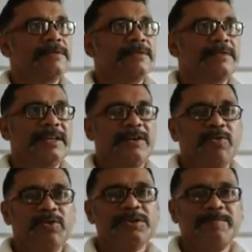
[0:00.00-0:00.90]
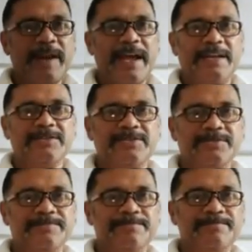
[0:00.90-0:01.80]
That host plant,
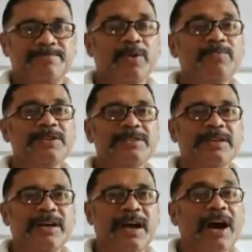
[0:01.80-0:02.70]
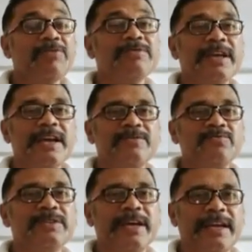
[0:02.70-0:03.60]
from which, how they
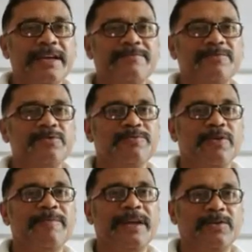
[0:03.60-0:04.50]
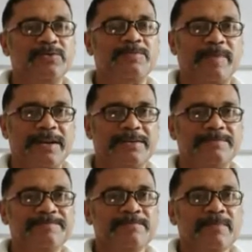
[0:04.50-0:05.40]
get food from that host
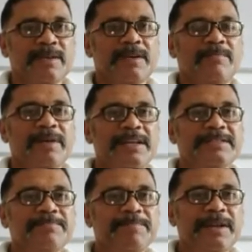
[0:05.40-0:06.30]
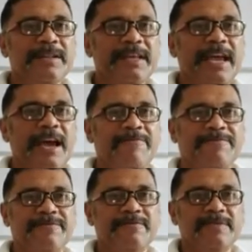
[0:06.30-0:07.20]
plant? Very simple, they
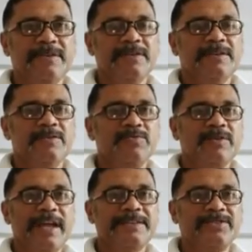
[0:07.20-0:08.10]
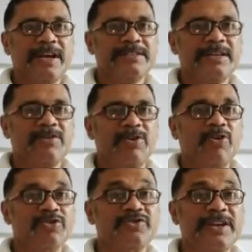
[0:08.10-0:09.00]
have root-like structure called
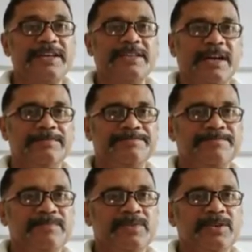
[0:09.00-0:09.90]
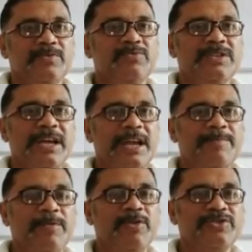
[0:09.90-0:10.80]
hosteria. With the help
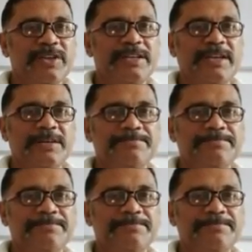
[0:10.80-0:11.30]
of hosteria,